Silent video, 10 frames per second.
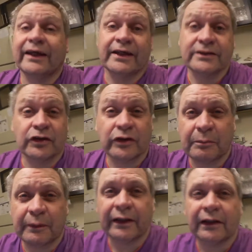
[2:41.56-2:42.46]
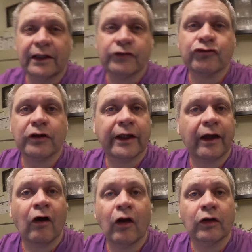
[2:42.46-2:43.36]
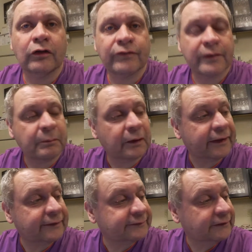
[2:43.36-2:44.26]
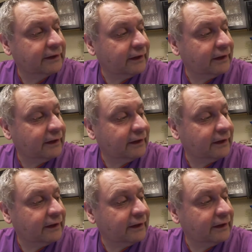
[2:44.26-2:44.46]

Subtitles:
is going to be literally all over the place.